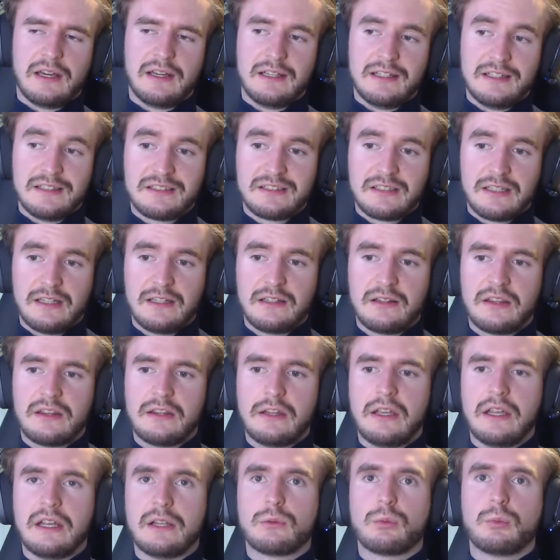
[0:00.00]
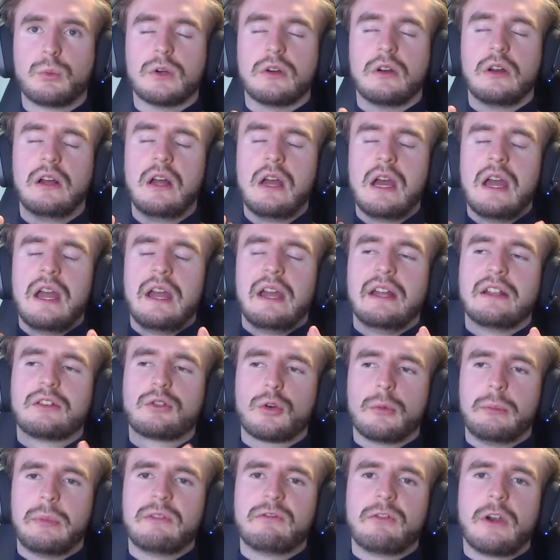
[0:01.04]
is in, it
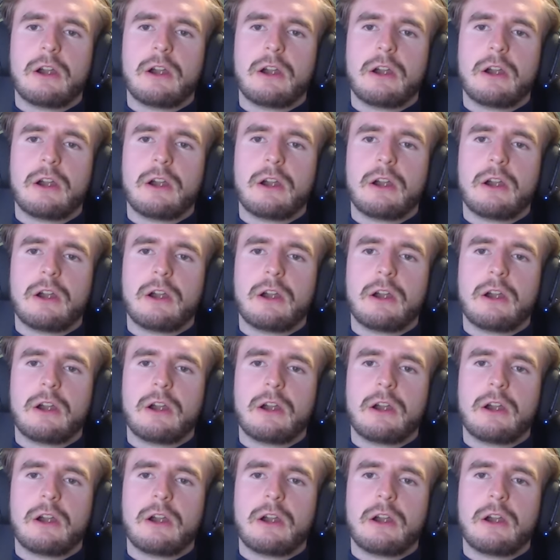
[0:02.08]
could be